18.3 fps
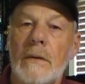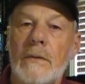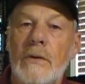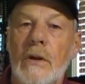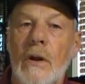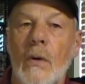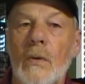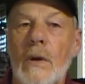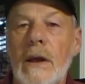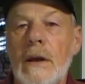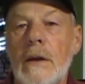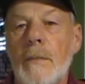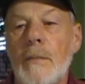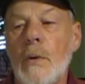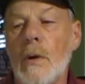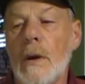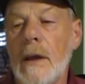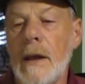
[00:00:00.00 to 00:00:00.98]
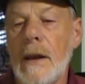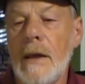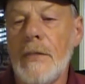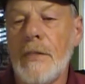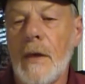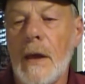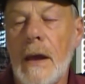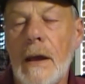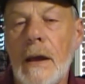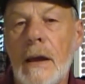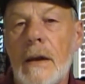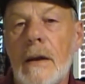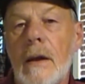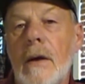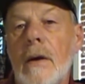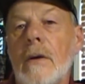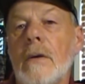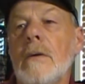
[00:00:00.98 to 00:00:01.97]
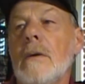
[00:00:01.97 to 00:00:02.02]
you don't need to put anything in
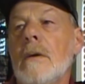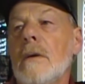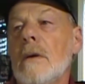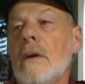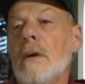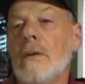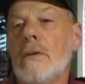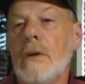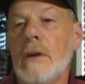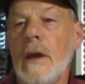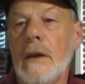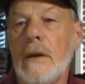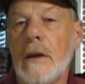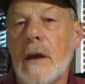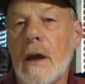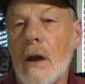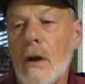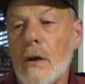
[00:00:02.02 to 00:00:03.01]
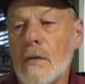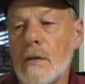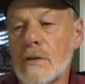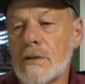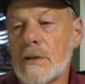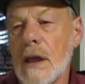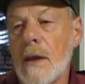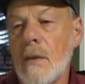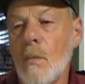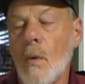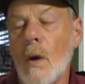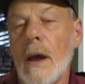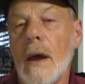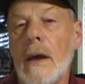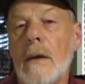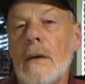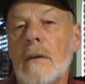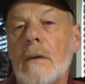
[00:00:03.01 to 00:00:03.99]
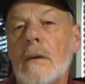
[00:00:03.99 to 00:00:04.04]
there. You need to carry the same
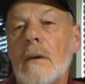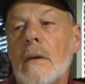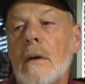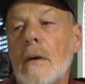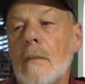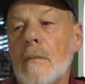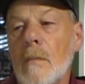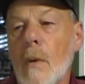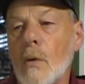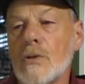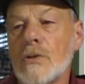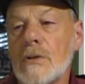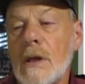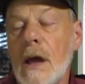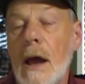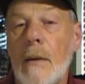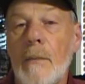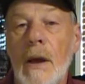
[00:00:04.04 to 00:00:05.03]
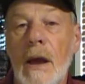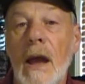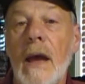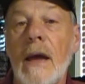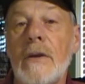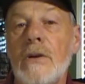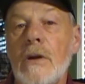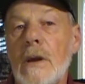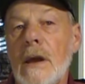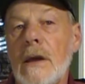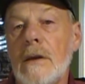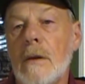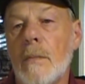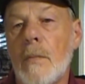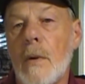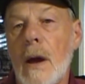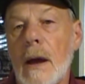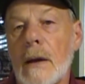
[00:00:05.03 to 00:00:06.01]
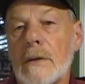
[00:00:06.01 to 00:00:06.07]
way most of the time, and you need to
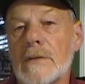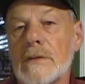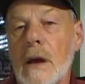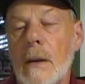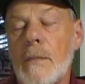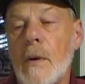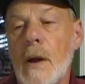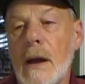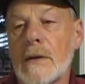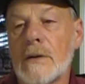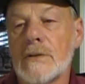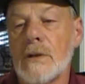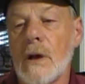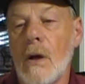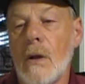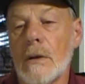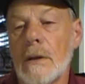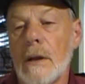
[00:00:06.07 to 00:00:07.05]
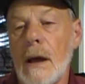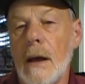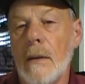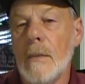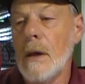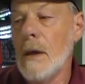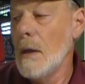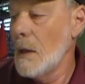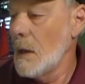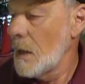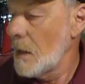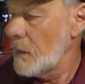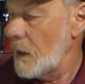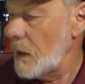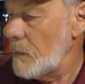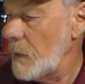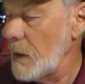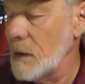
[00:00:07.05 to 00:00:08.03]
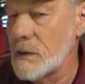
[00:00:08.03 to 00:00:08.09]
practice. I practice all the time.
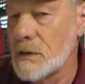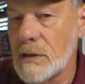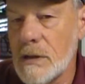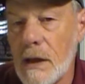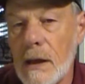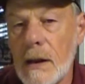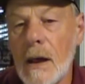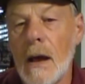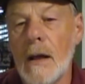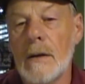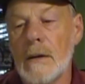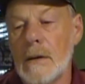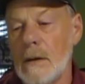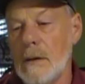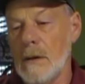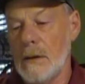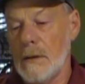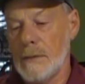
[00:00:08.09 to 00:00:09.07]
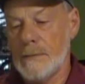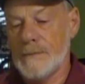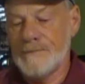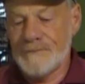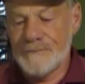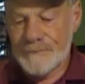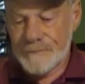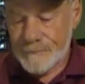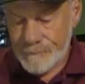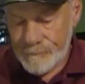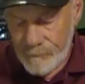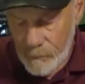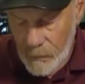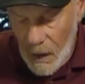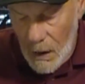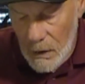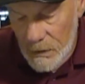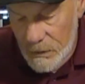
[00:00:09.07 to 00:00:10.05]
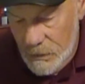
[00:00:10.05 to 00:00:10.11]
That being said, I'll
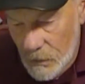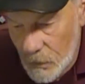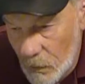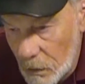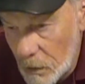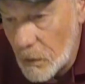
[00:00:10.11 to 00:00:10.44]
let's do a